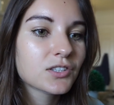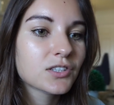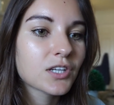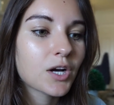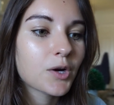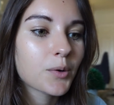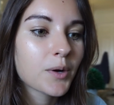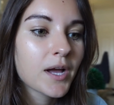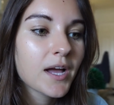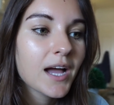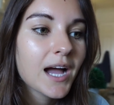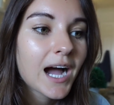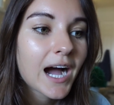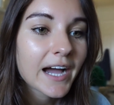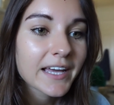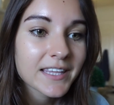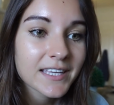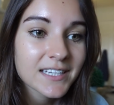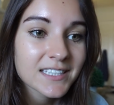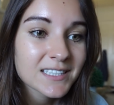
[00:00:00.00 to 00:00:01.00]
So
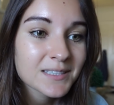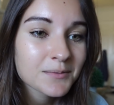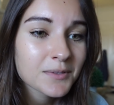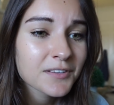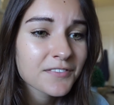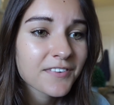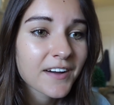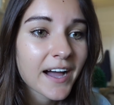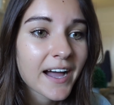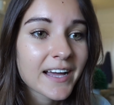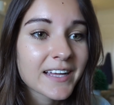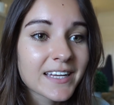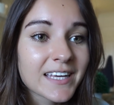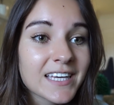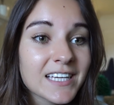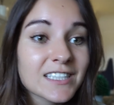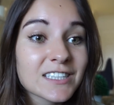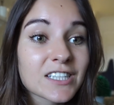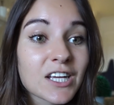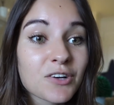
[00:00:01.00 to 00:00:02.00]
I think it's gonna be fine.
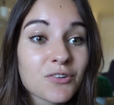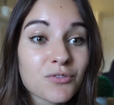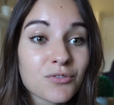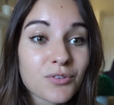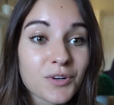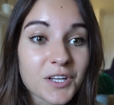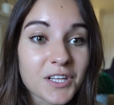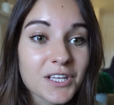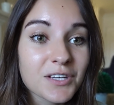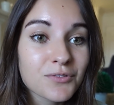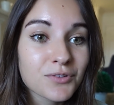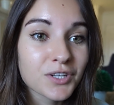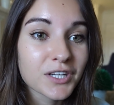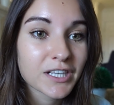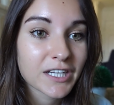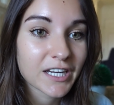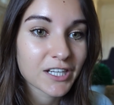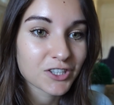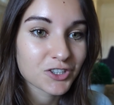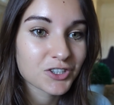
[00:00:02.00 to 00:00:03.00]
He's really,
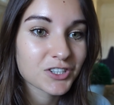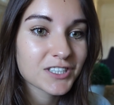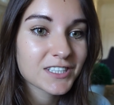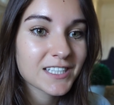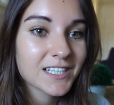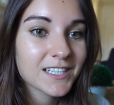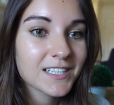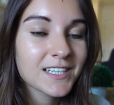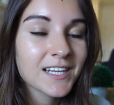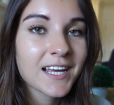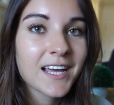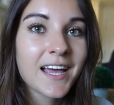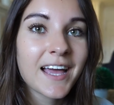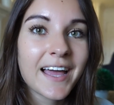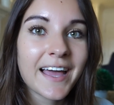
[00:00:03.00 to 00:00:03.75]
really interested,